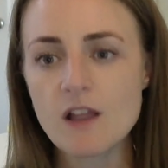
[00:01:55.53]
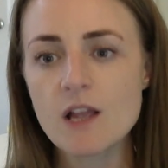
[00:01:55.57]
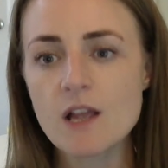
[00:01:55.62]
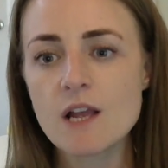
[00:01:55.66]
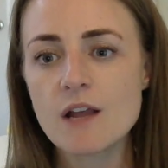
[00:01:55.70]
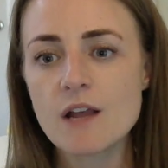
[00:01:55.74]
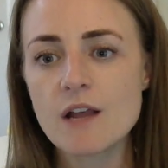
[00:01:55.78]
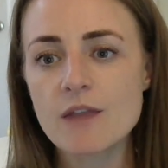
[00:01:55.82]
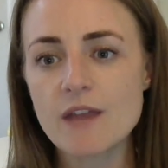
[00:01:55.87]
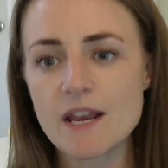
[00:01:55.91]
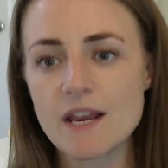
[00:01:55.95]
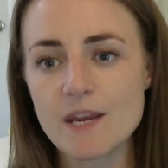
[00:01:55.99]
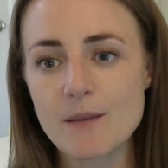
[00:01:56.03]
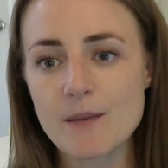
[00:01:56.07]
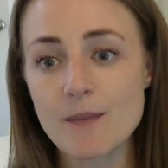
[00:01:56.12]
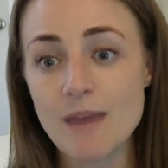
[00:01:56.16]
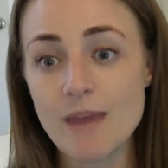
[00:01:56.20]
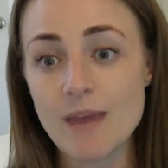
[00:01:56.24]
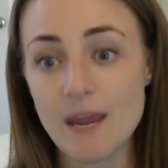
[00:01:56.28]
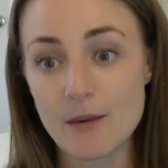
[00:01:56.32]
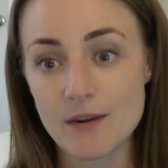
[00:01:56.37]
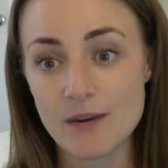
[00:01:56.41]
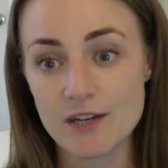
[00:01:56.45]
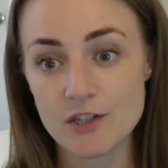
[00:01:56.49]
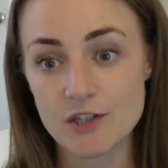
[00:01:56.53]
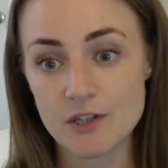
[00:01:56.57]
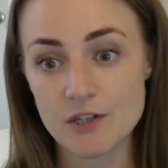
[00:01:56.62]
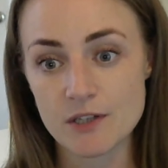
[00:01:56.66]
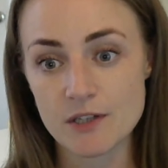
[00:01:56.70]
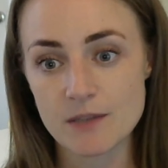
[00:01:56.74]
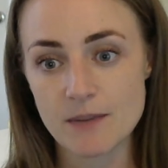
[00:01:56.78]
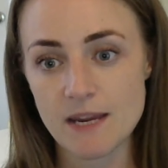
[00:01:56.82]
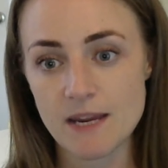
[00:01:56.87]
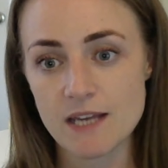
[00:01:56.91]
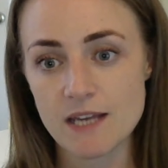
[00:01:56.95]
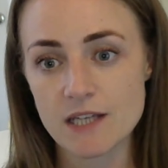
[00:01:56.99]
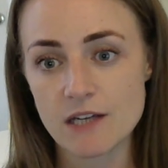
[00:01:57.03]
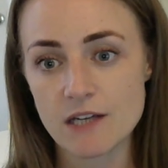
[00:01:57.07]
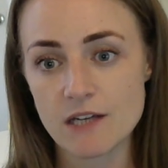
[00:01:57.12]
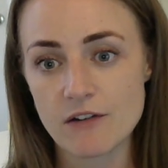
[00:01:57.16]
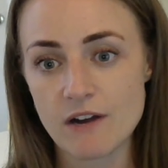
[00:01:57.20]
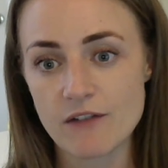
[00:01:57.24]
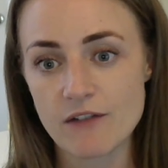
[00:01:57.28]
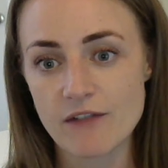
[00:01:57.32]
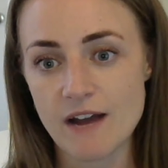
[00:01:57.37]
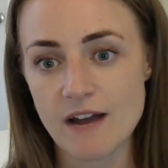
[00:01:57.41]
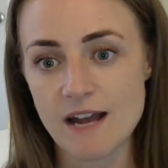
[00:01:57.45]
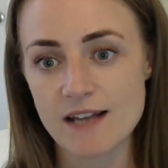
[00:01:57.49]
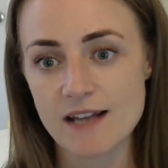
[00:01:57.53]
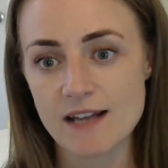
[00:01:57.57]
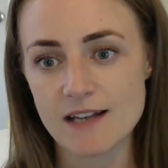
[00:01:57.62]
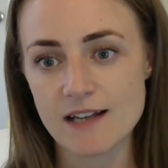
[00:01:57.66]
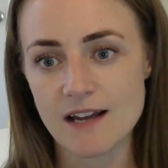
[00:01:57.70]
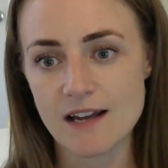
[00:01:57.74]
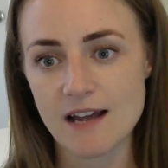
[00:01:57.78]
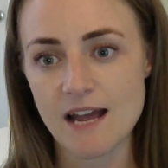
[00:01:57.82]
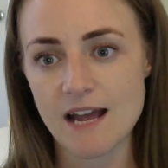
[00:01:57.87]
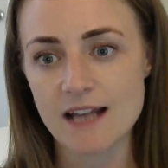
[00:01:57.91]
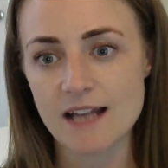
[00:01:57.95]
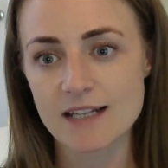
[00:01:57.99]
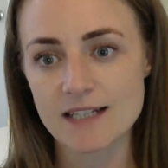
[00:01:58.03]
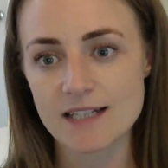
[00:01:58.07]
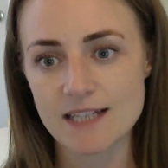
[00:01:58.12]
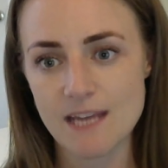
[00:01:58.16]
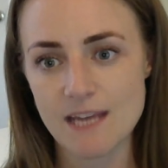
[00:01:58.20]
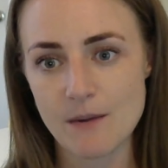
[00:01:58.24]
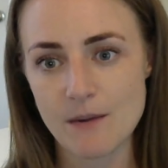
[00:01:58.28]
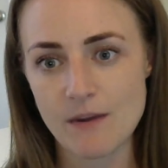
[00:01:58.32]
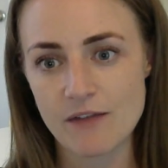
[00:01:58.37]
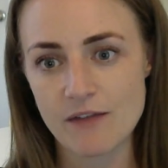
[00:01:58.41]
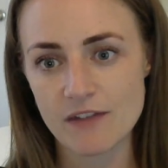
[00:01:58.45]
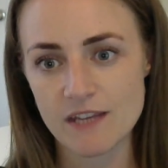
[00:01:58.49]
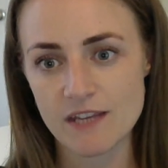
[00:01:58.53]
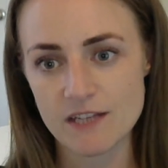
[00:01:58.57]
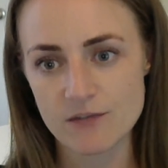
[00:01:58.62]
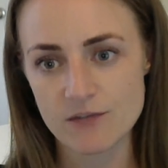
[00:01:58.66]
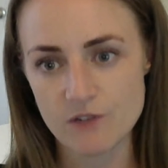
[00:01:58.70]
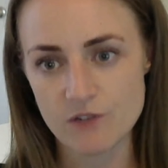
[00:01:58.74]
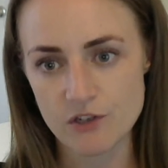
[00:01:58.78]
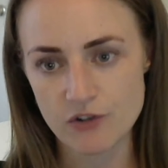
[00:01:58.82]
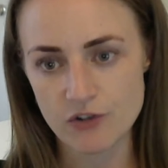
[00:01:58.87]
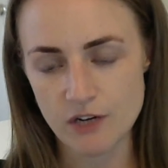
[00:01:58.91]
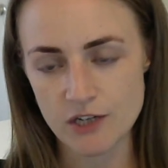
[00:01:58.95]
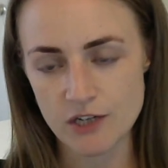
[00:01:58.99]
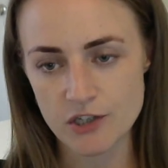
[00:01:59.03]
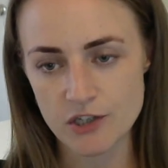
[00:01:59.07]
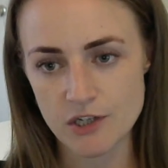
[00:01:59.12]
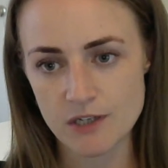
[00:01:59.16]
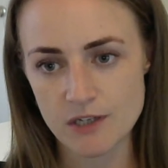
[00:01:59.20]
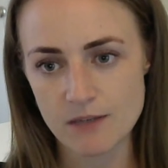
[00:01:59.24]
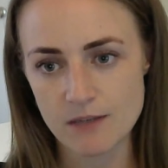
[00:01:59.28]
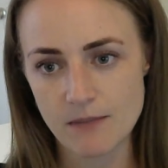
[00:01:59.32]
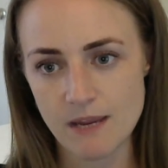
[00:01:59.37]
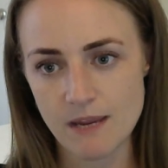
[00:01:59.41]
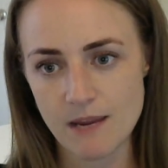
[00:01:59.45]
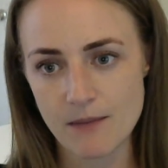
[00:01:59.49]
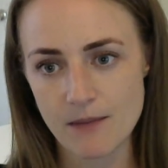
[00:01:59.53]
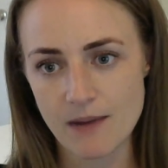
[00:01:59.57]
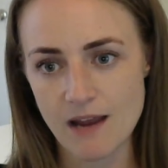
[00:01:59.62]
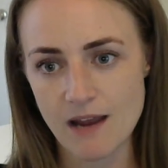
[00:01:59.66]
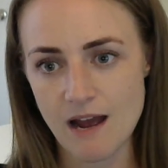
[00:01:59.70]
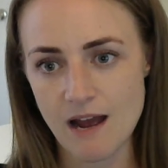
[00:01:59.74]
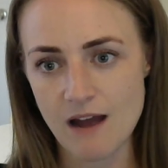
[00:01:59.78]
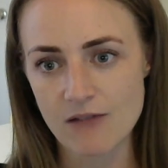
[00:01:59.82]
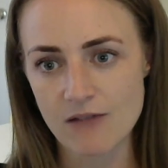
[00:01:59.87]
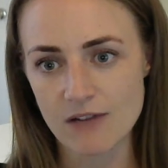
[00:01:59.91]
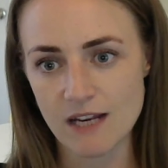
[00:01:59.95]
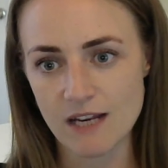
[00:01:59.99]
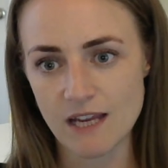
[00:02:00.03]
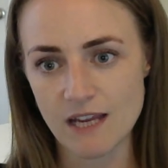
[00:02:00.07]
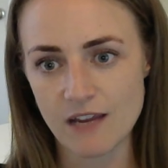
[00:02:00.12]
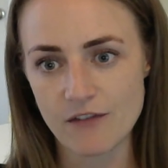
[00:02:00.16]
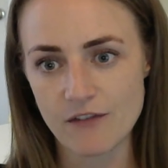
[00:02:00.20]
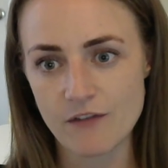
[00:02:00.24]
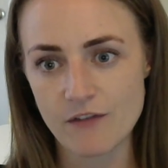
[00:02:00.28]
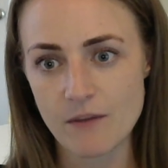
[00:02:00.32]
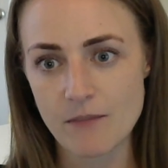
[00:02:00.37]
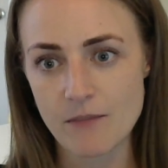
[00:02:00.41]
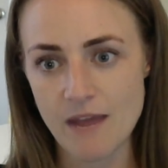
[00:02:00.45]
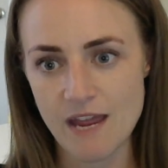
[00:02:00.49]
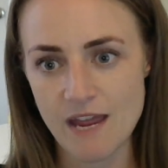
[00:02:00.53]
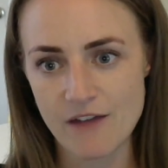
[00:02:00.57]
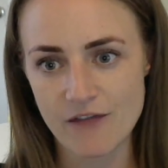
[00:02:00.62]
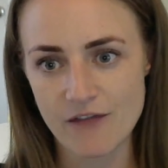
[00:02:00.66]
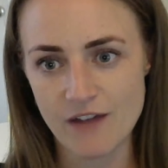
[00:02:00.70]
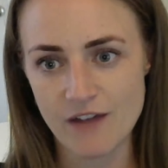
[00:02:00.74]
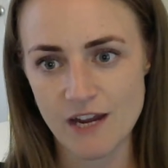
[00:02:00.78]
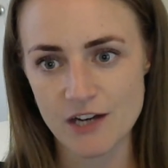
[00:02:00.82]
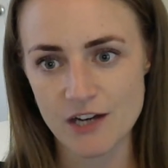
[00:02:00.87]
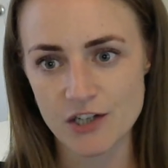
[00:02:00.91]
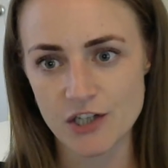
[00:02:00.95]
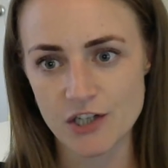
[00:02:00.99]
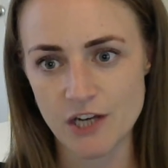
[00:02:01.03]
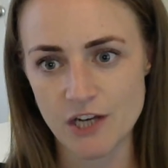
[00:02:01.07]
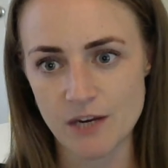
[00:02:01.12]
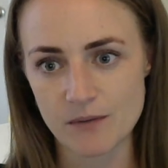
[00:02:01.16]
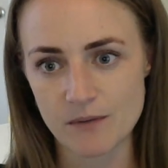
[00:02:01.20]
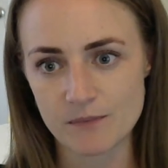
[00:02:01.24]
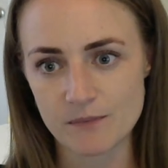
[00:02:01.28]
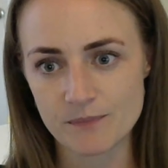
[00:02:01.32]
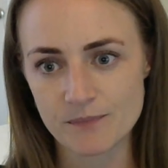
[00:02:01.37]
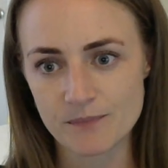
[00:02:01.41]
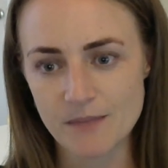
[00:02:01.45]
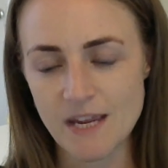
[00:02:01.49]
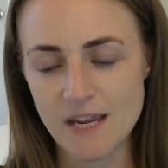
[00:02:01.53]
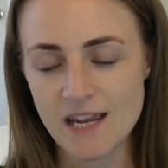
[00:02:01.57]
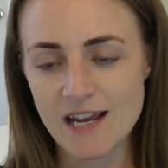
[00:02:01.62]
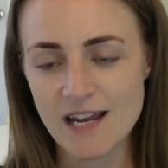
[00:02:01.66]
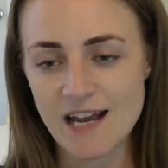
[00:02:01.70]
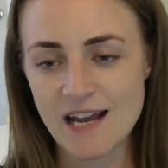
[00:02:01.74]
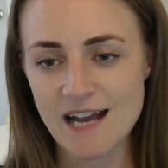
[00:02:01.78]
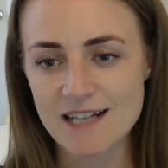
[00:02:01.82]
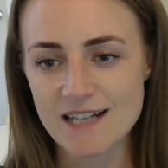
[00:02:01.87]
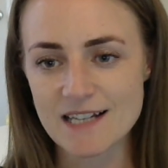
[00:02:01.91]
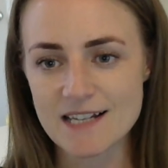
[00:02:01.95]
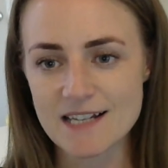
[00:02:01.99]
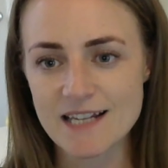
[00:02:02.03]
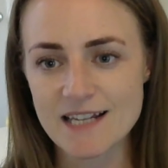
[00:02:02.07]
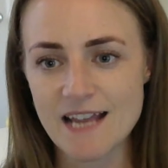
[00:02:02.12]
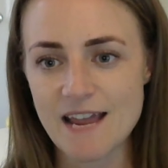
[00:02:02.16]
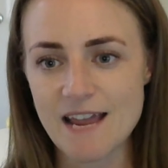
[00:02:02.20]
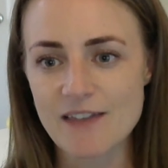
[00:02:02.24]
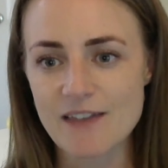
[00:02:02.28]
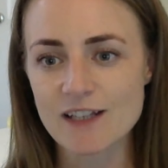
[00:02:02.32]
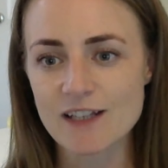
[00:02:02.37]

then you may wish to speak to your advisor and see whether this restriction to PPR relief may affect you. As I say, there's a